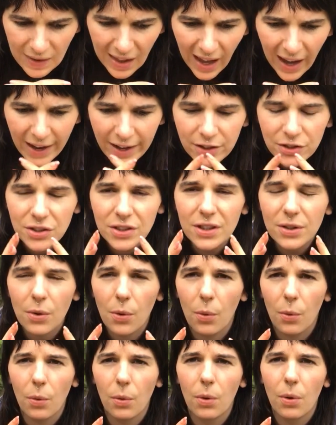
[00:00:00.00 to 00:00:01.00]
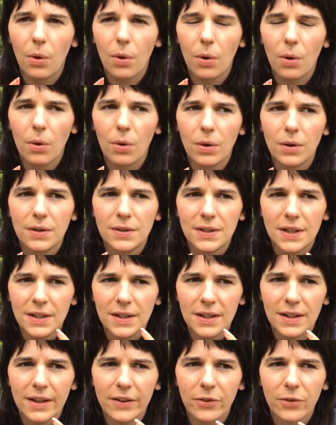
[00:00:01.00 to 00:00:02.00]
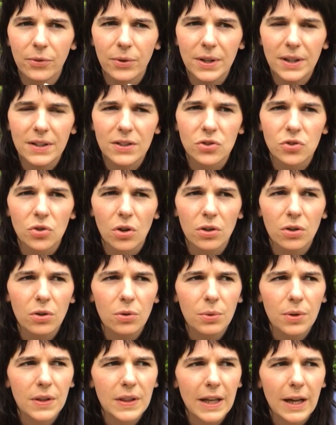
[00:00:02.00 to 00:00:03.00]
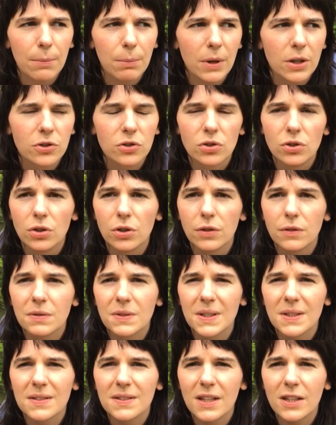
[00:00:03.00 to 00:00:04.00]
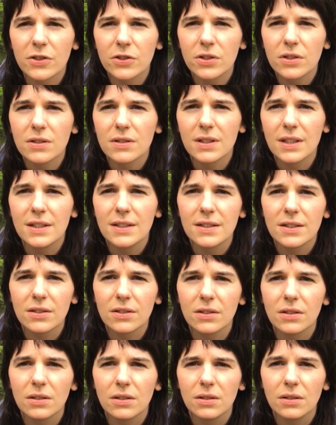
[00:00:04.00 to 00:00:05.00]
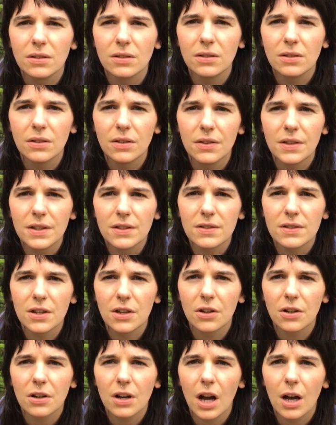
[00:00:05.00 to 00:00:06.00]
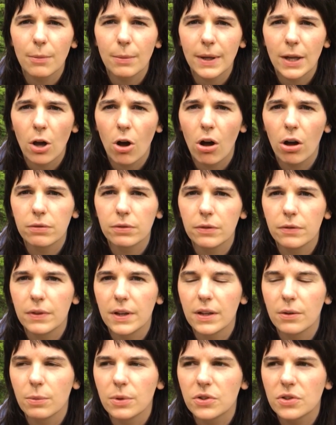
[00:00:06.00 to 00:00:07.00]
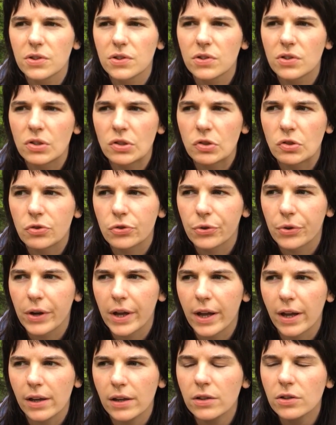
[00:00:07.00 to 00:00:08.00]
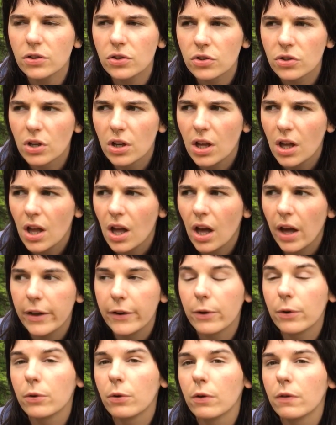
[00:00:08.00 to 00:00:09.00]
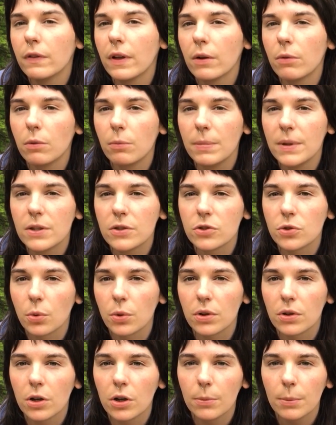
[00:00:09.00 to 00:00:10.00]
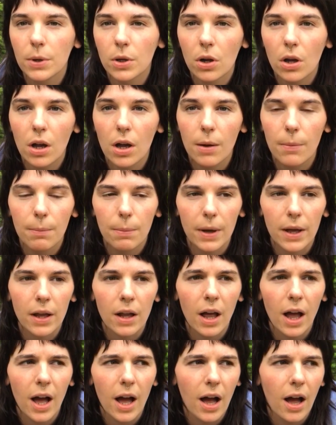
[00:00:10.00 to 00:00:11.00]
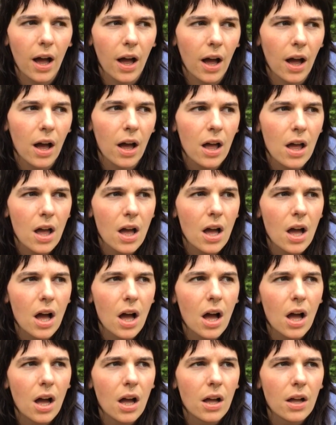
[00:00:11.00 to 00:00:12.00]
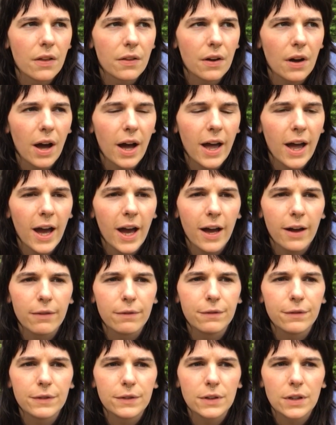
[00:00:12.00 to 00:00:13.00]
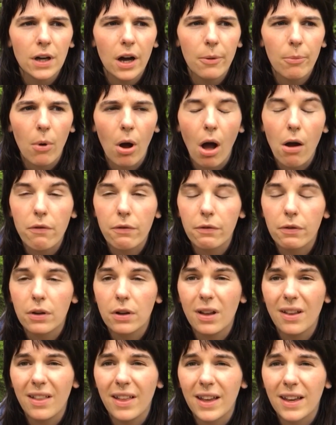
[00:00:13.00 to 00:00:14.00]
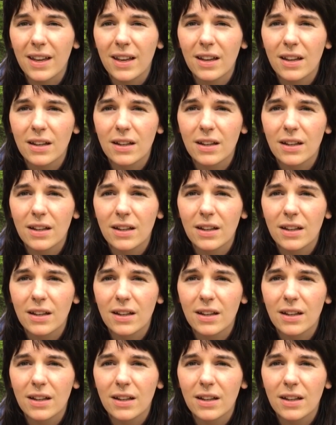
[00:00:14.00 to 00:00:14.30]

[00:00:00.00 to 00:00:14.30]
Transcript: I actually didn't really struggle with that much nerve sensations until this year coming off of it, which is strange. I don't know if that will be short term or not, but I have come off, like